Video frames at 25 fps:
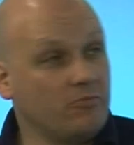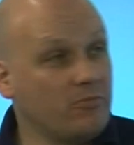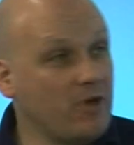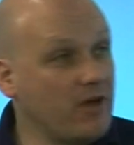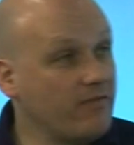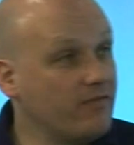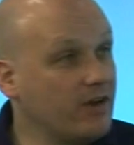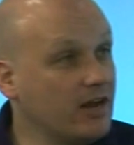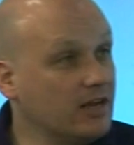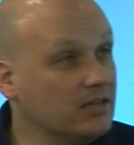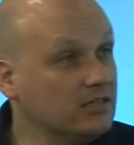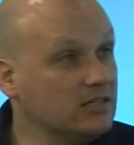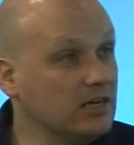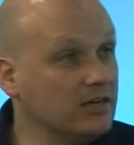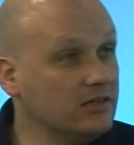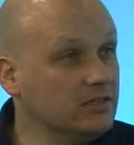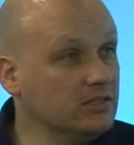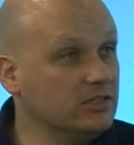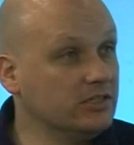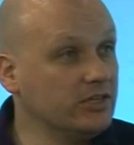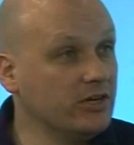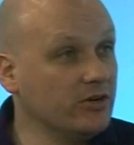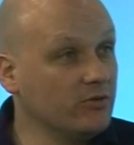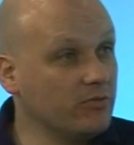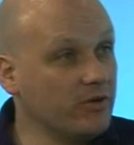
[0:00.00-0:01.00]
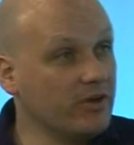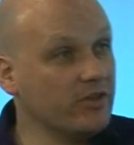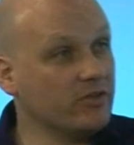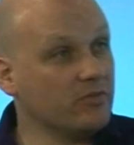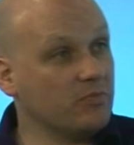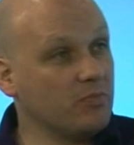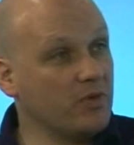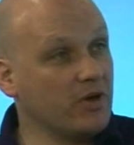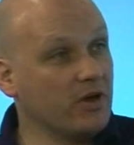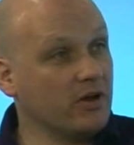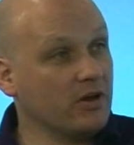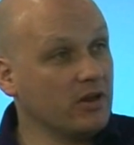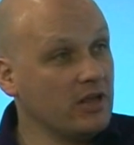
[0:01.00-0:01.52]
we haven't had time to deal with.
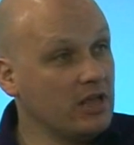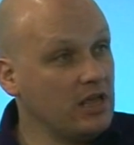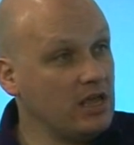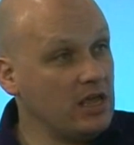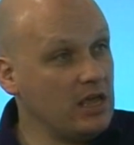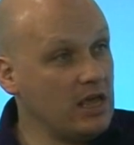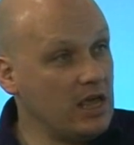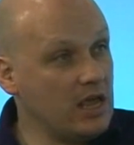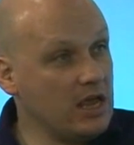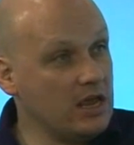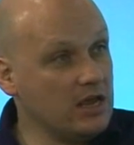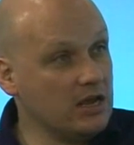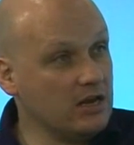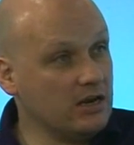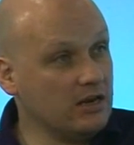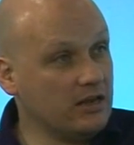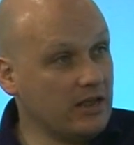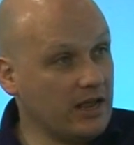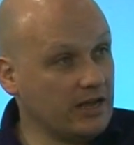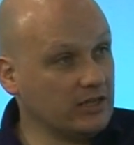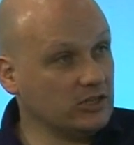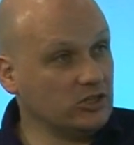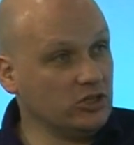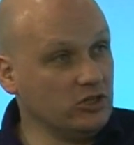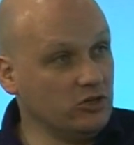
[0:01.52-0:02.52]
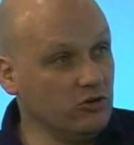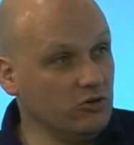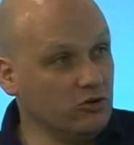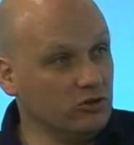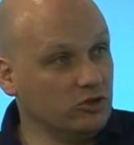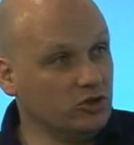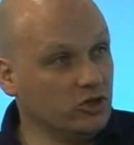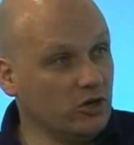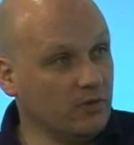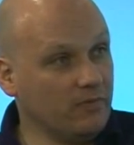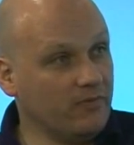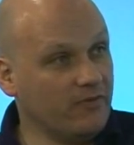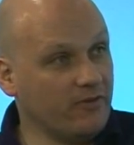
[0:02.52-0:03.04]
But Ian, that's your
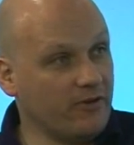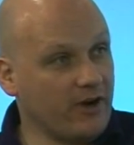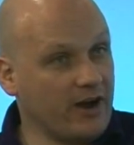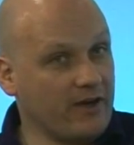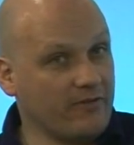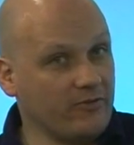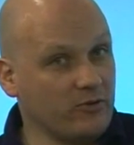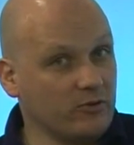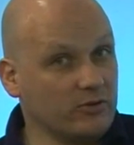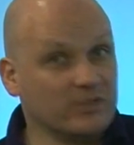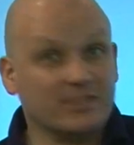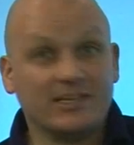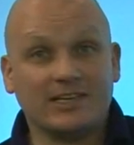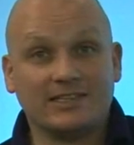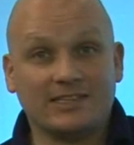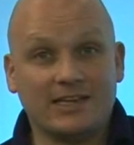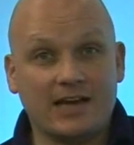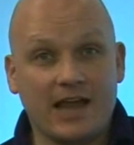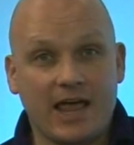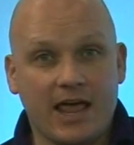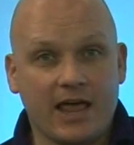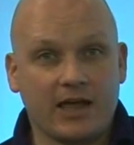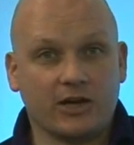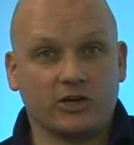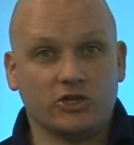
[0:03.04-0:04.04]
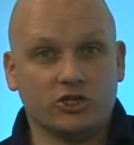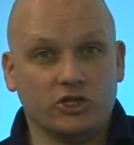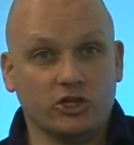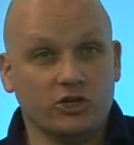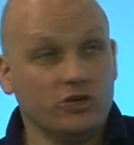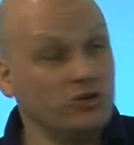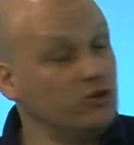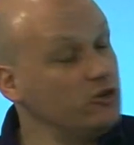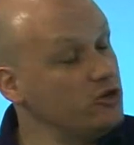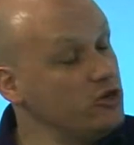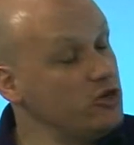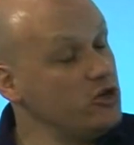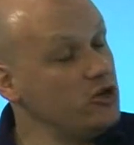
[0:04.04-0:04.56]
job for afterwards. That's an action
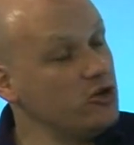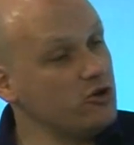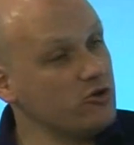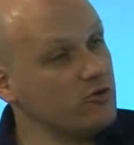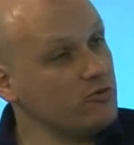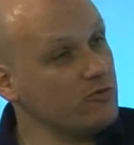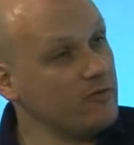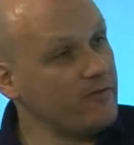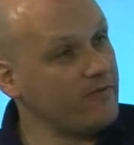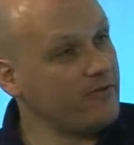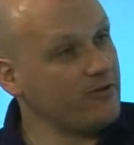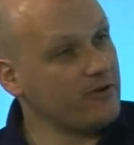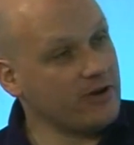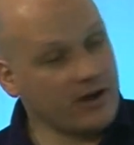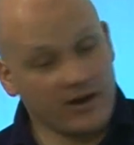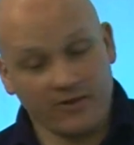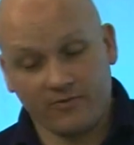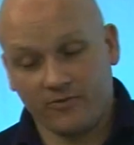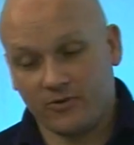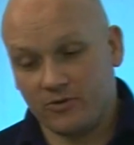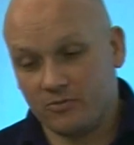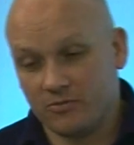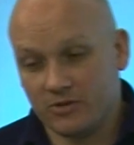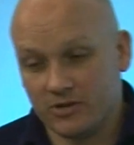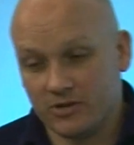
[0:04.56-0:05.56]
on you for afterwards.